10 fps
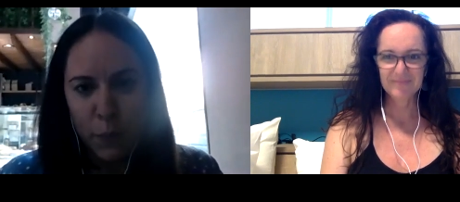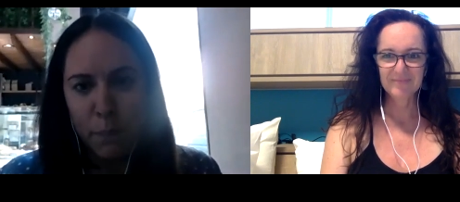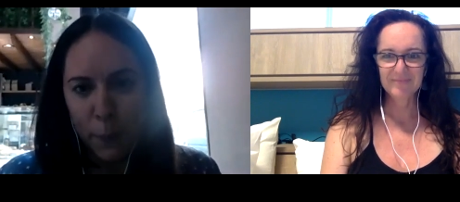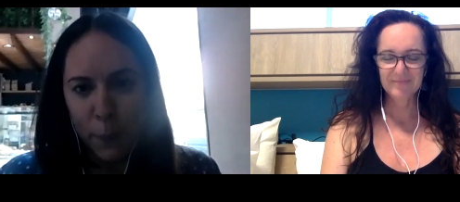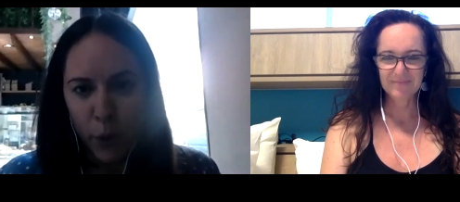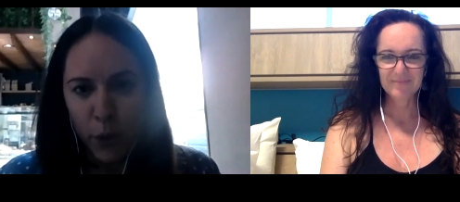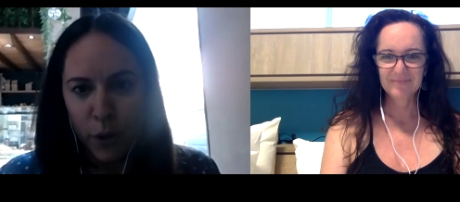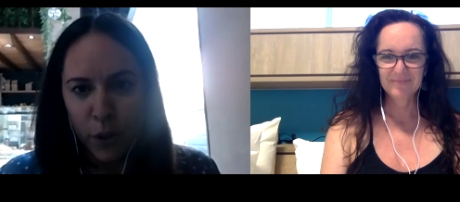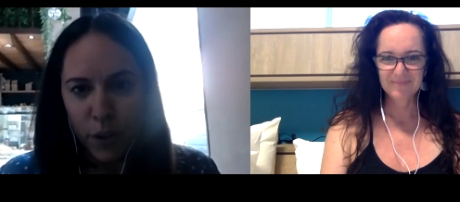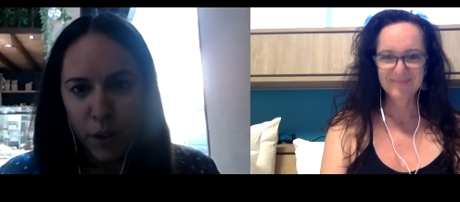Speaker 1: my book.
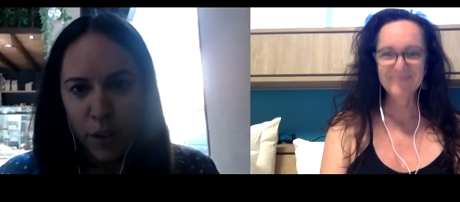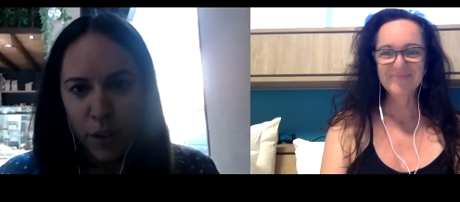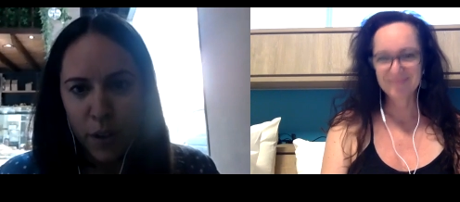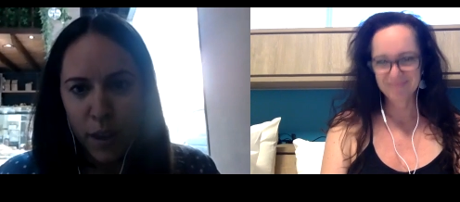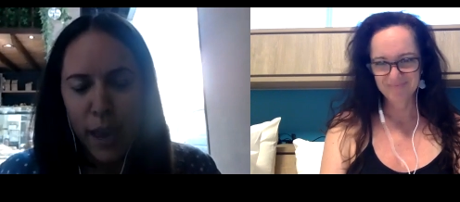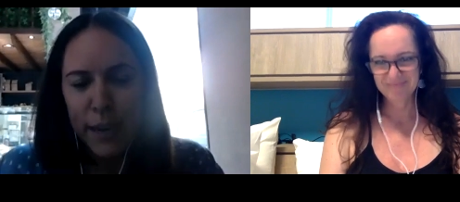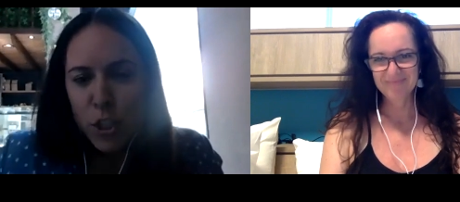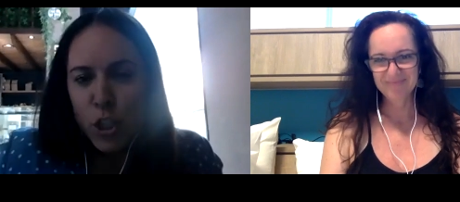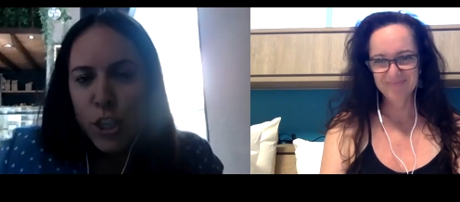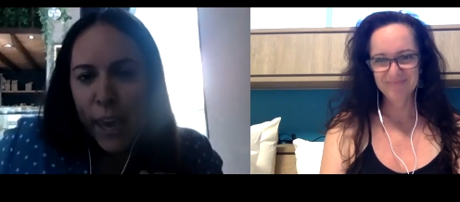And I
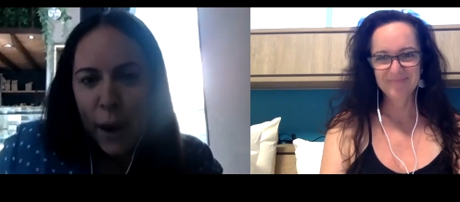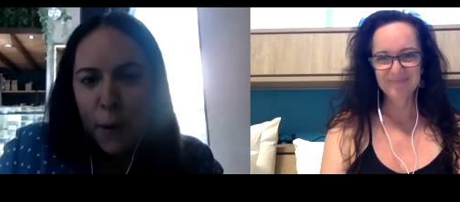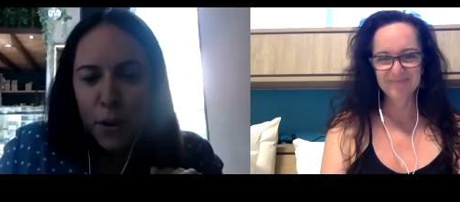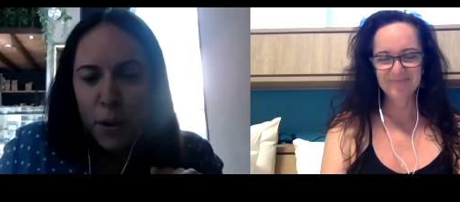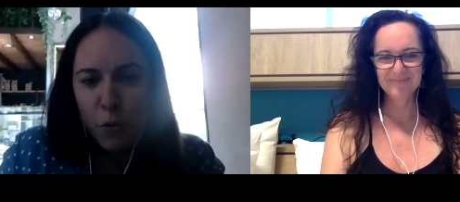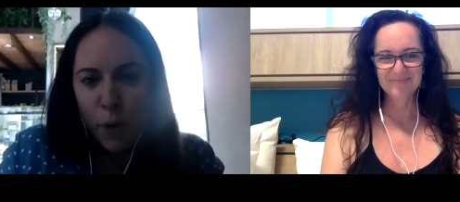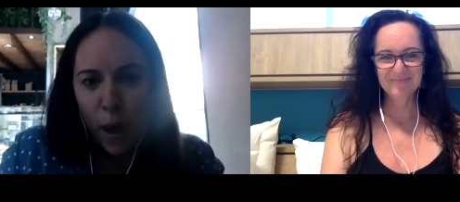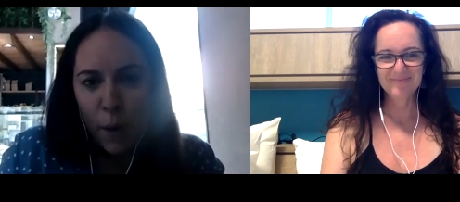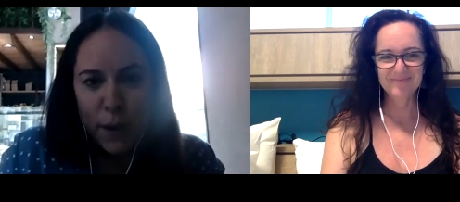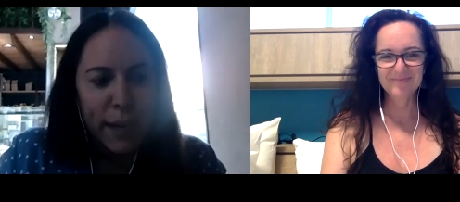just carried it
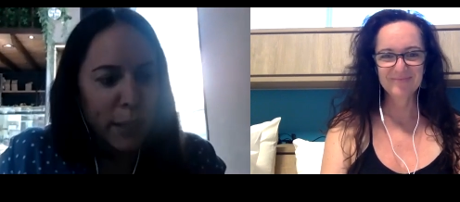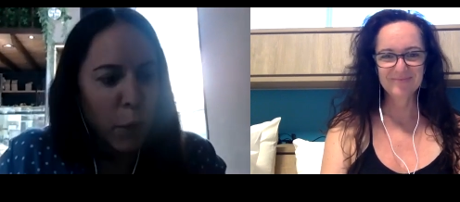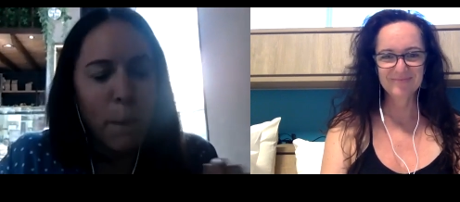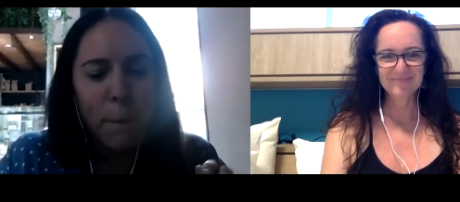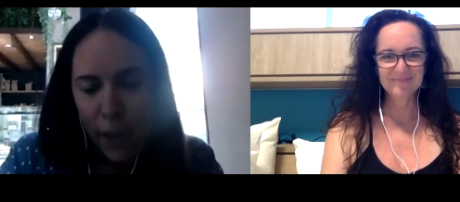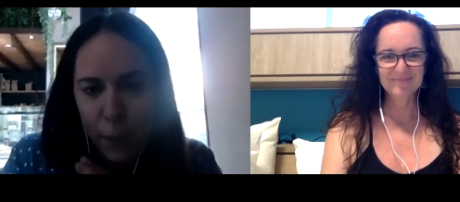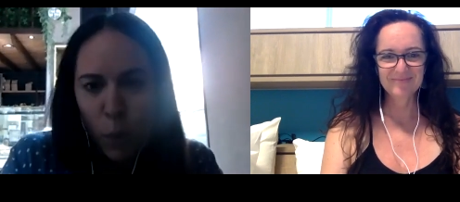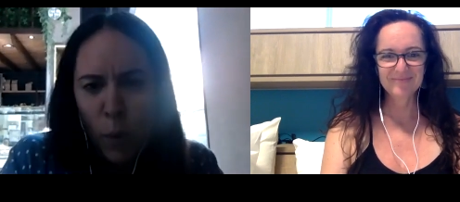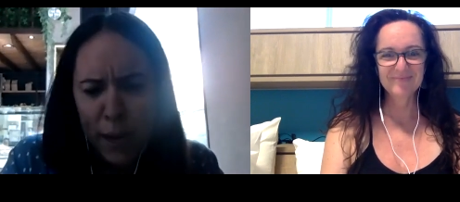around like a little Bible,